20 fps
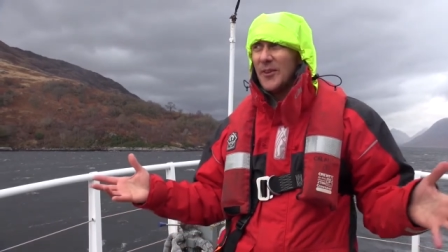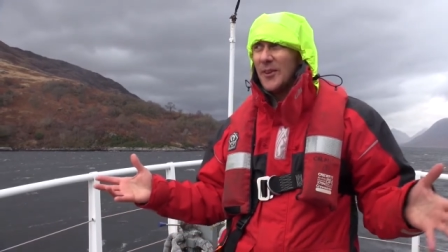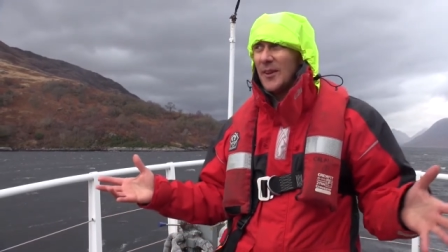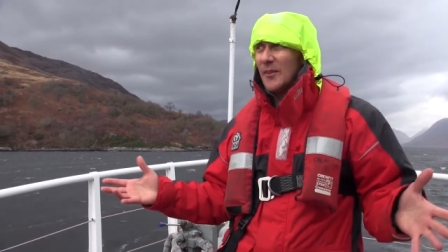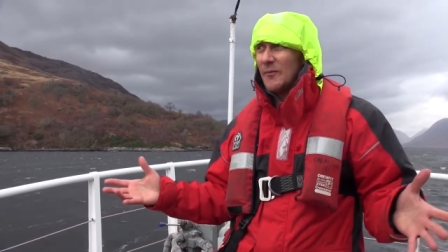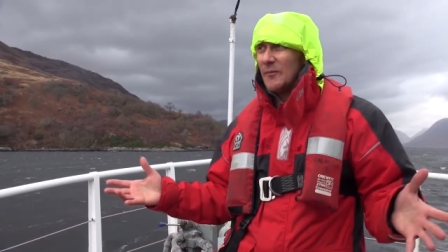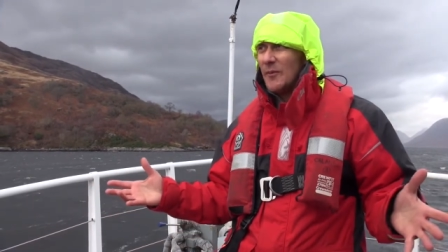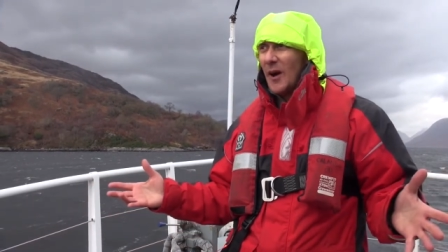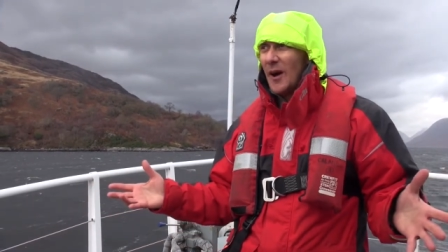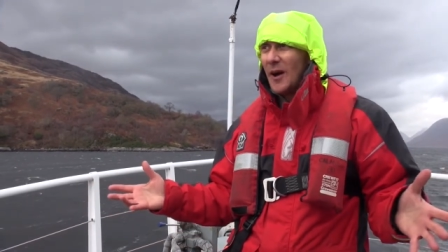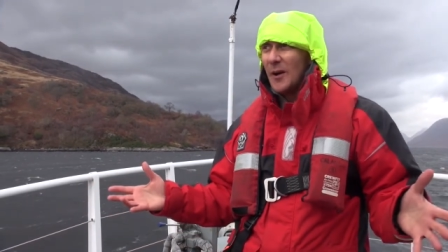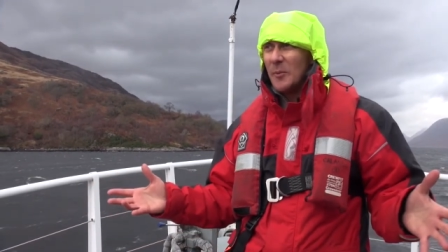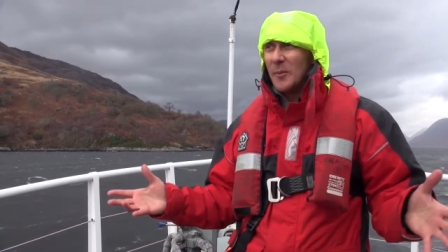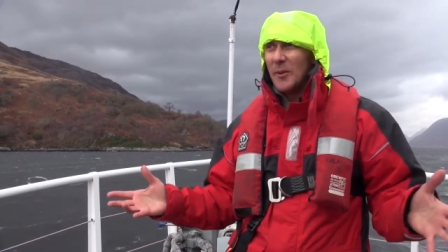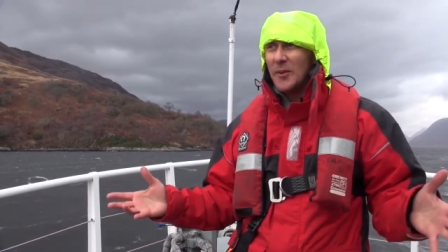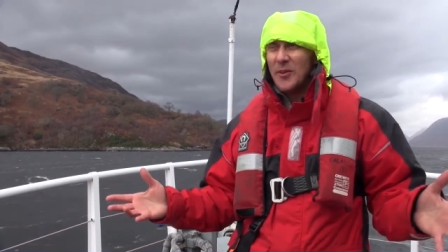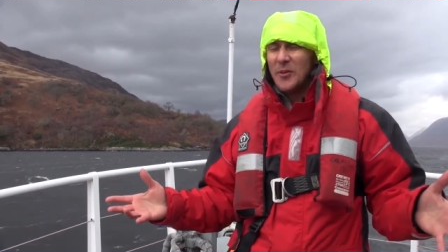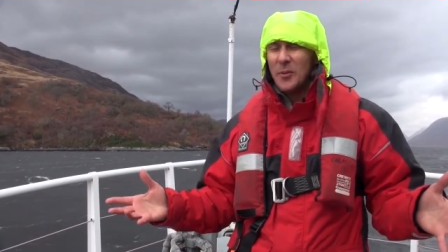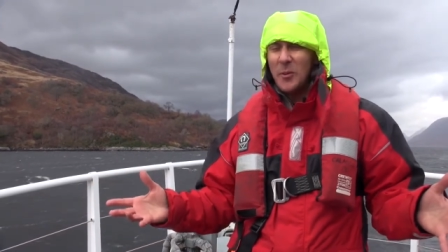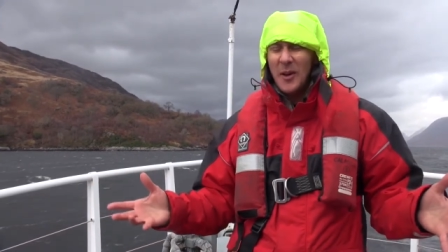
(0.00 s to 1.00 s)
in
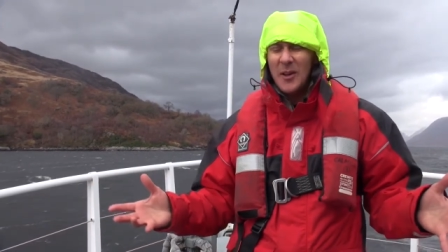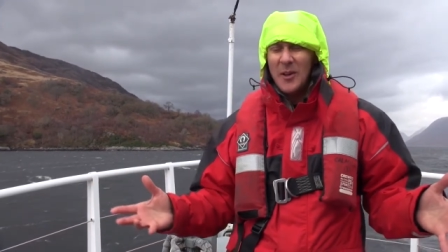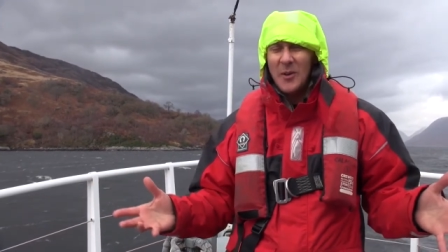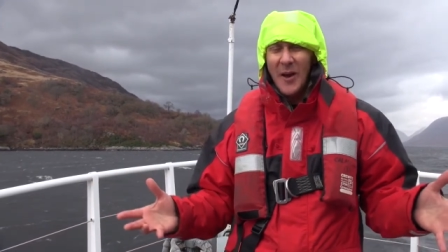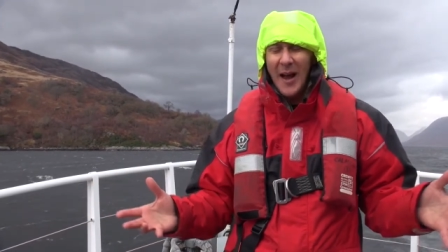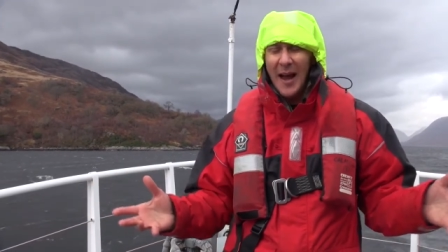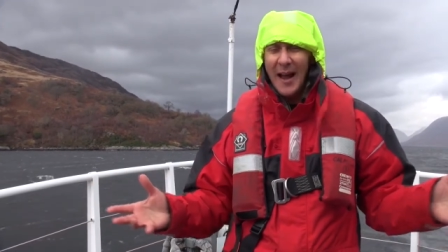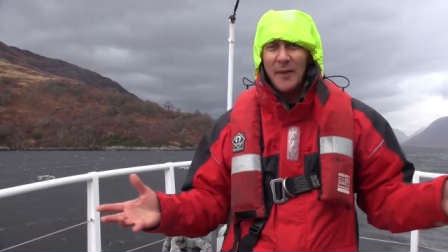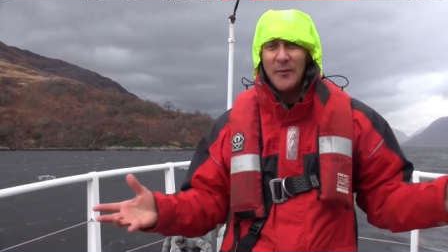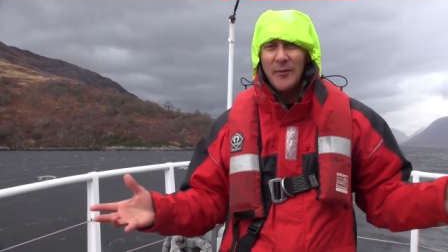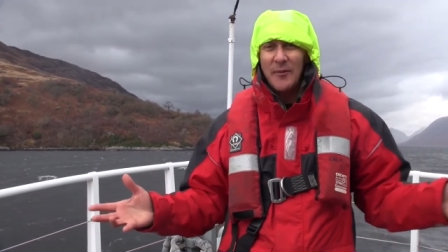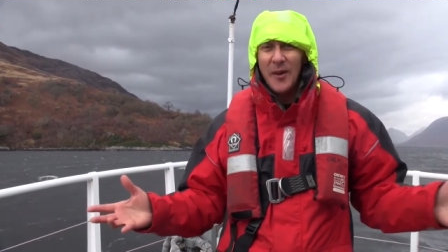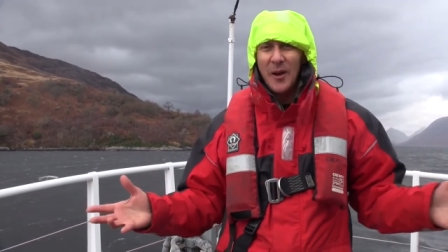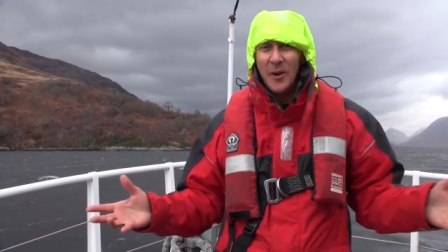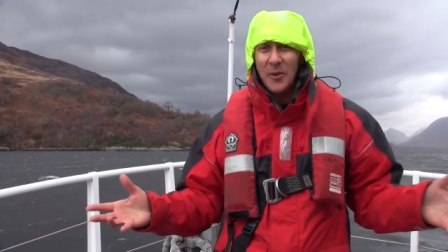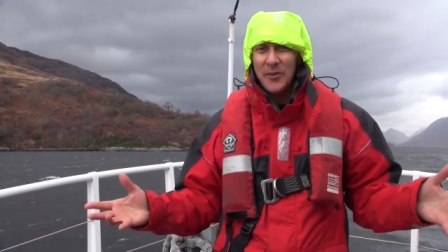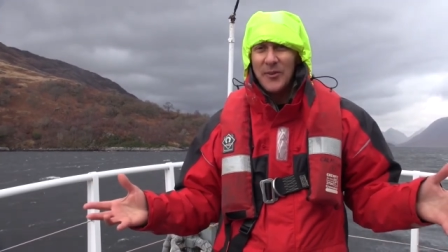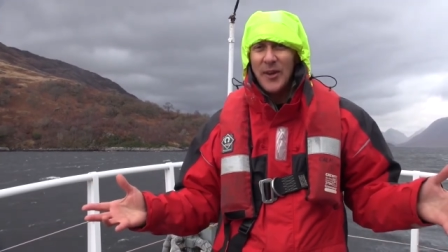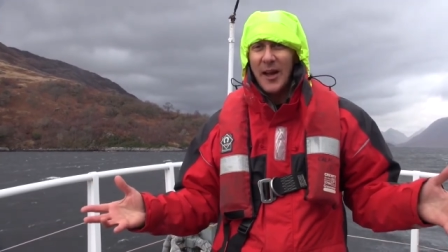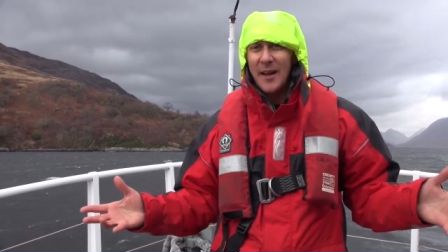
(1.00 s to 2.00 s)
environments where you have
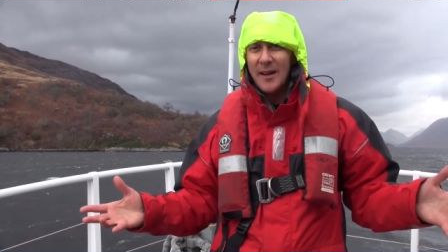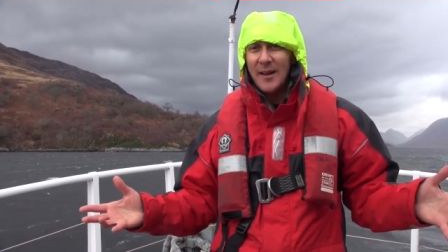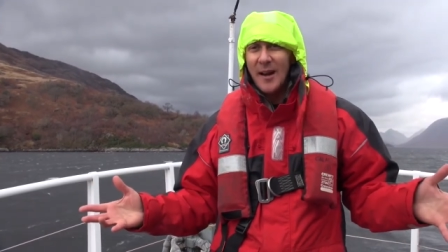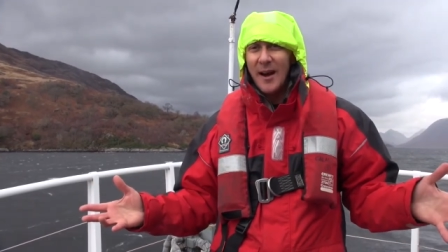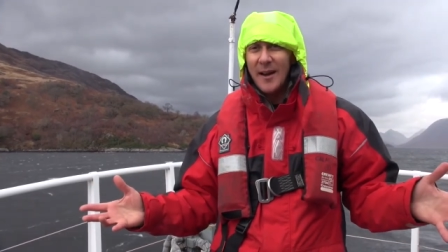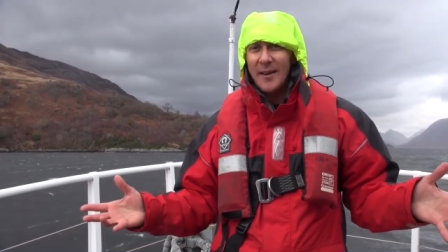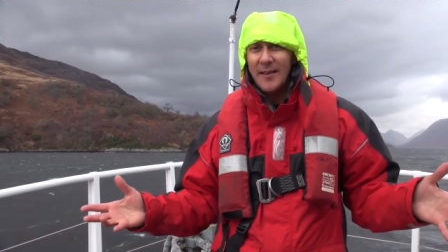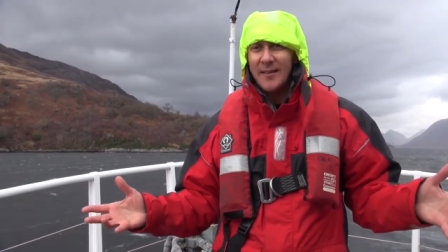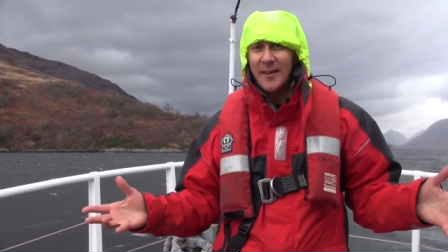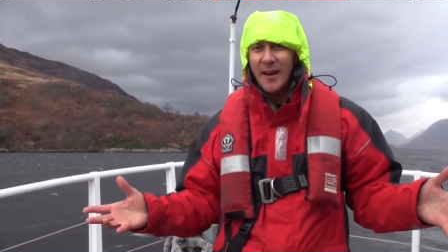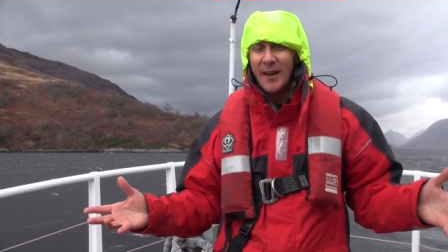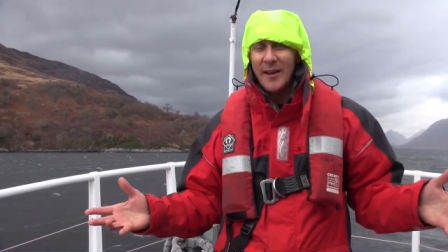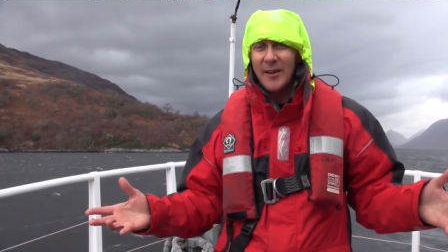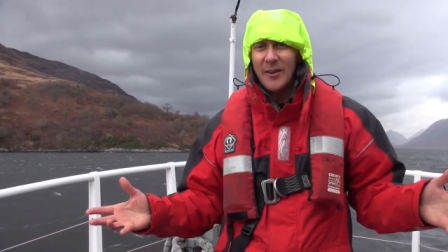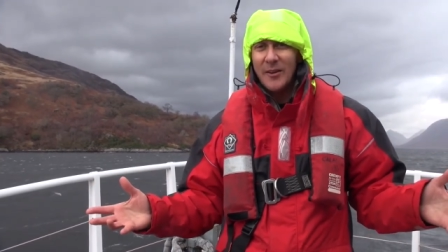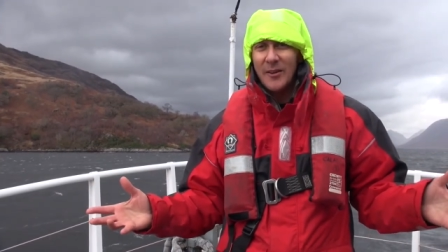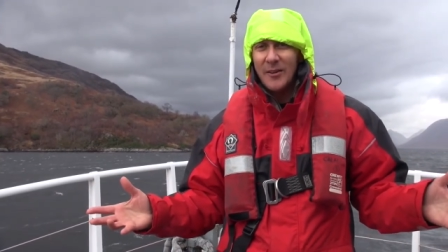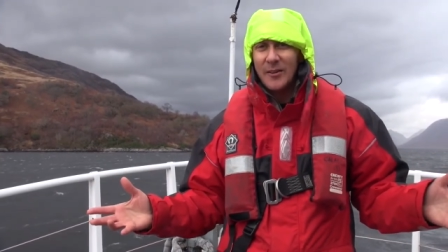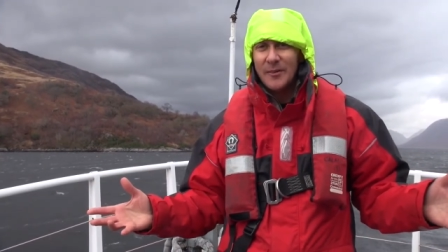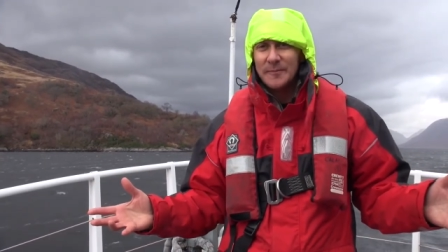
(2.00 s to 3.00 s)
no day night
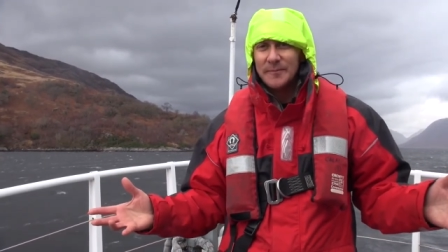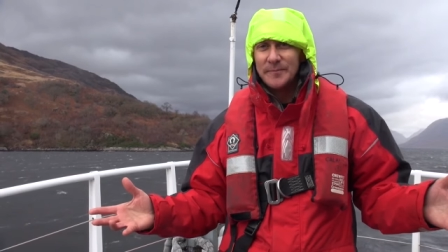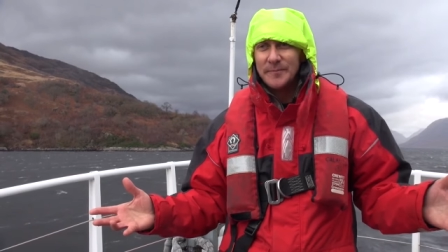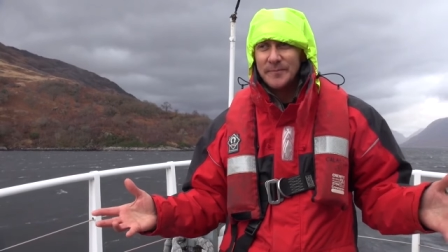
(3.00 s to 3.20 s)
cycle?